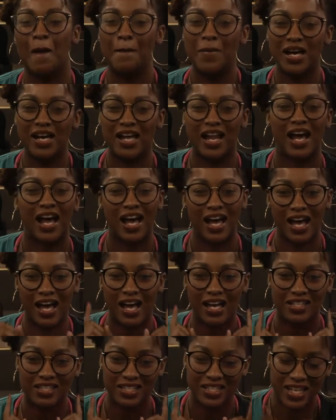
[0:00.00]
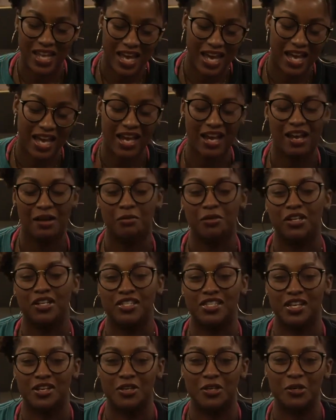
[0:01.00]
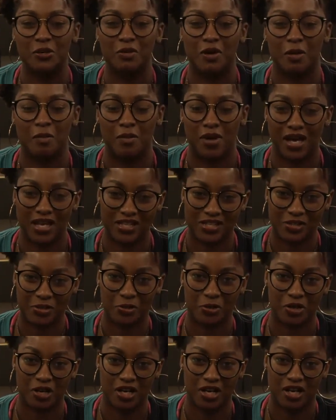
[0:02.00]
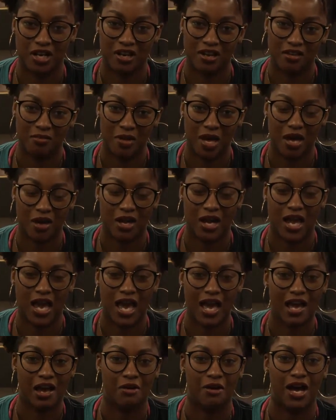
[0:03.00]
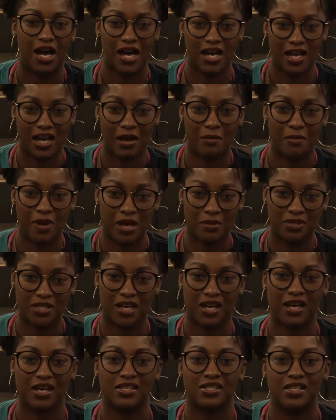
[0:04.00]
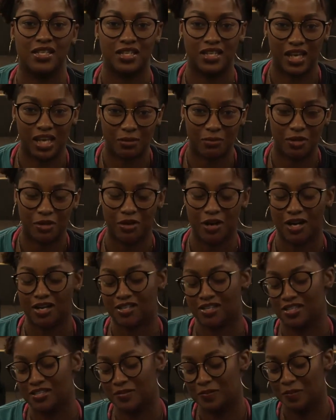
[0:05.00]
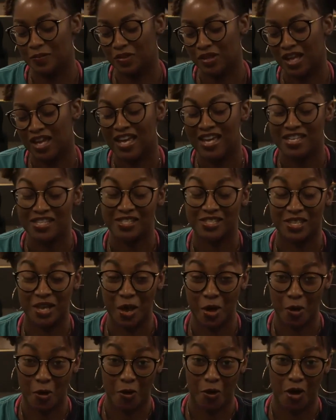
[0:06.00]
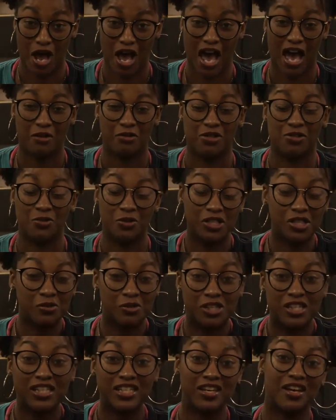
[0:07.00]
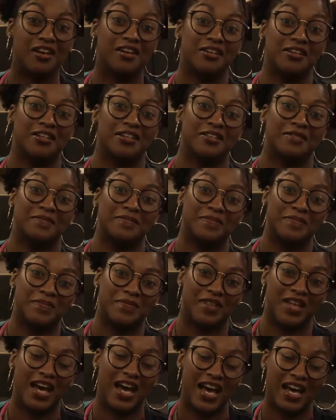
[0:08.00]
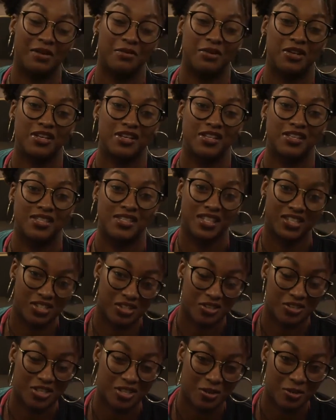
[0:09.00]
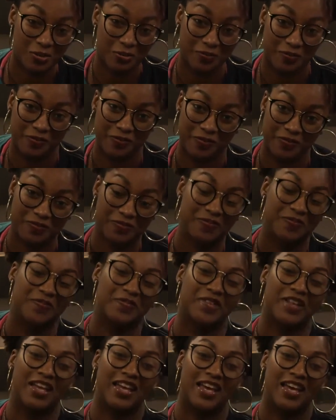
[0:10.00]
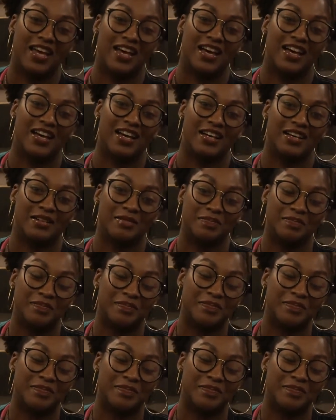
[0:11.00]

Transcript: But today I'm going to tell you about my story about how I got baptized and came to Christ. So I was really, really young. I was six years old. Um,